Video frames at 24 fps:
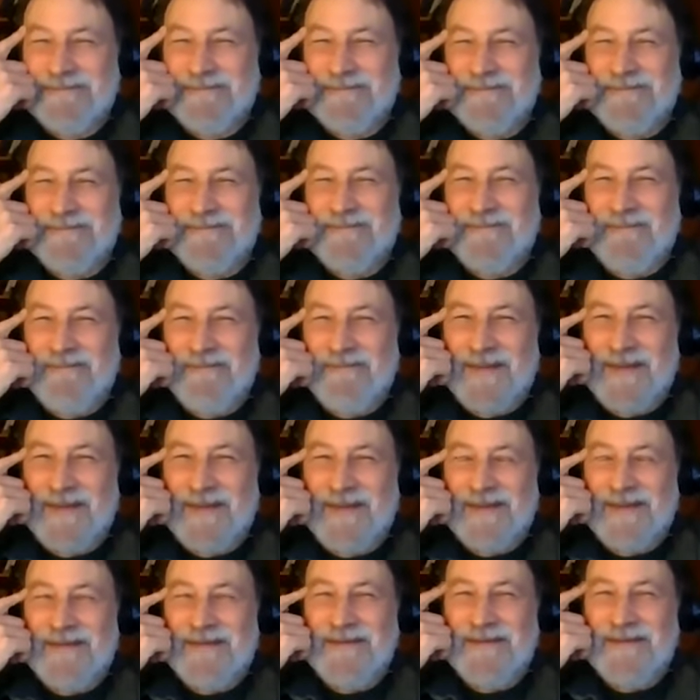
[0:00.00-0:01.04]

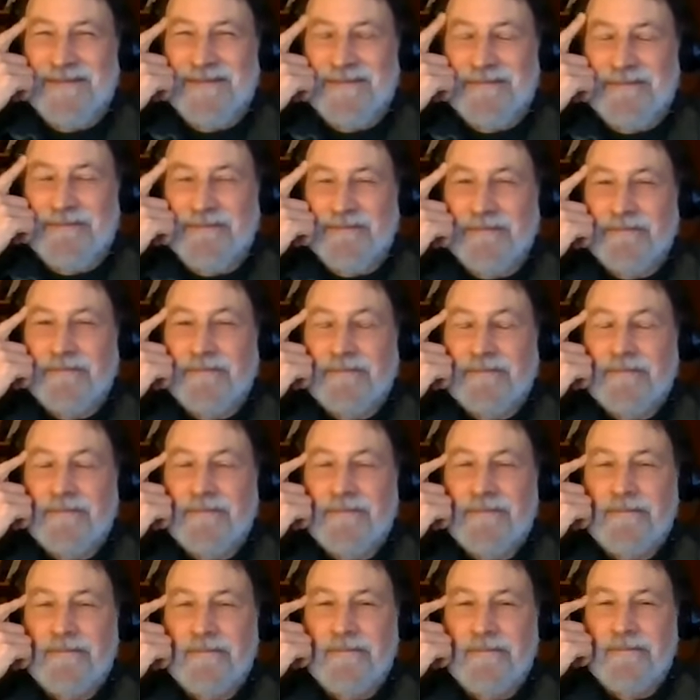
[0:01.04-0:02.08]

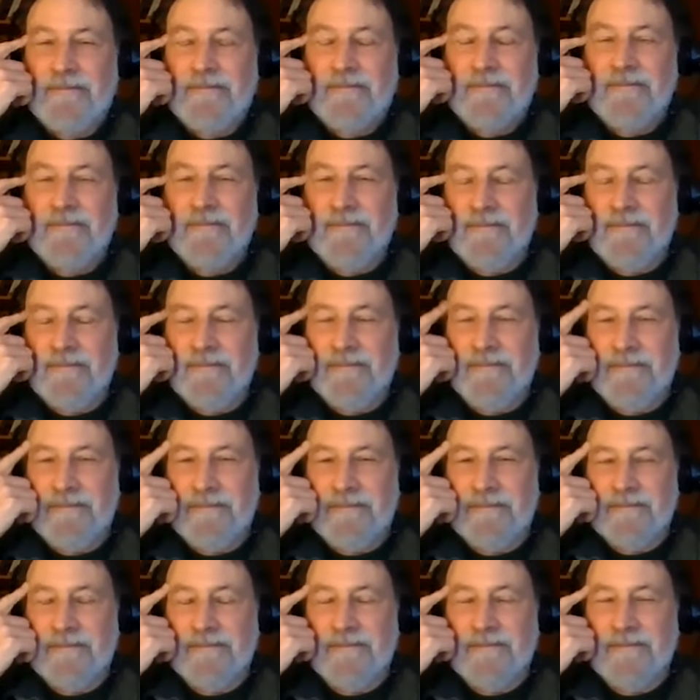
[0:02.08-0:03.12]

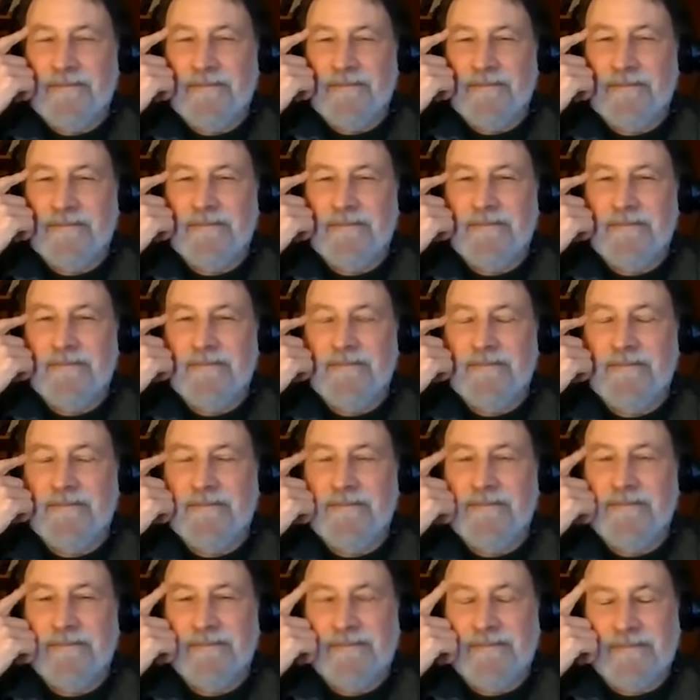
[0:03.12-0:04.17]

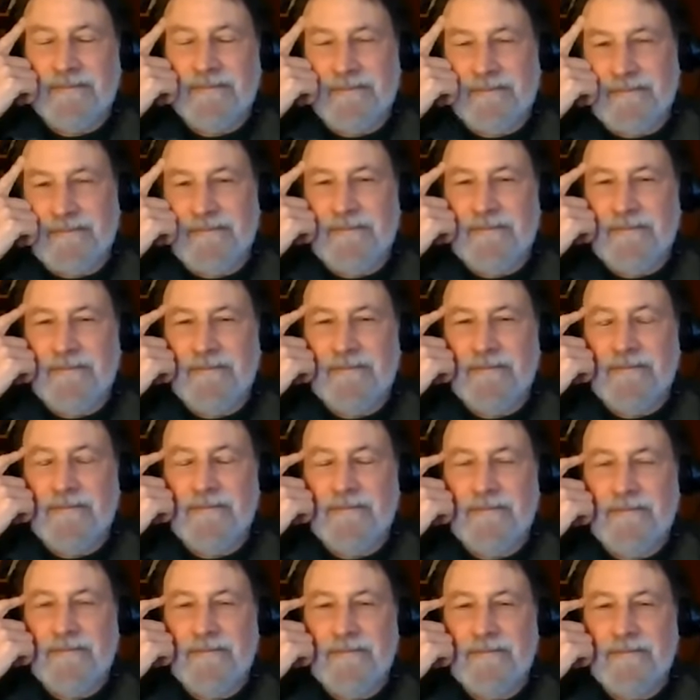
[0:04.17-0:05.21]

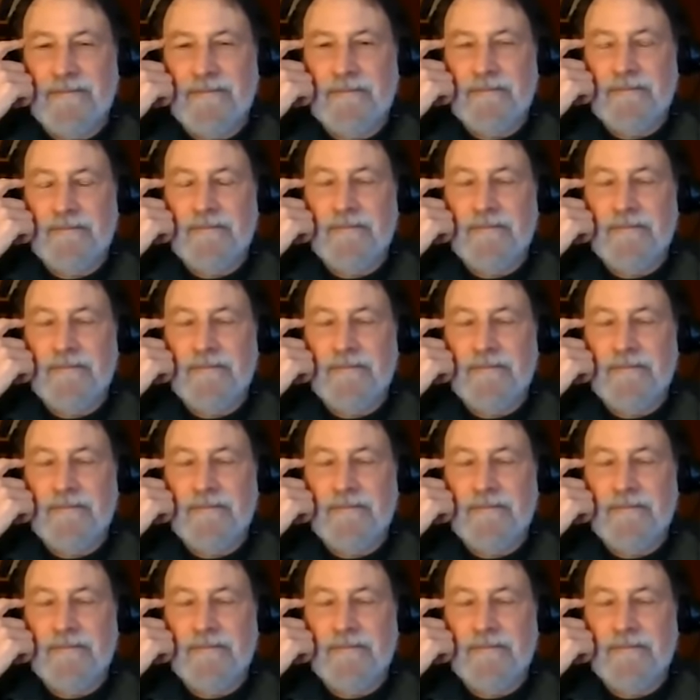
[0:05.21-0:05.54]
[no speech]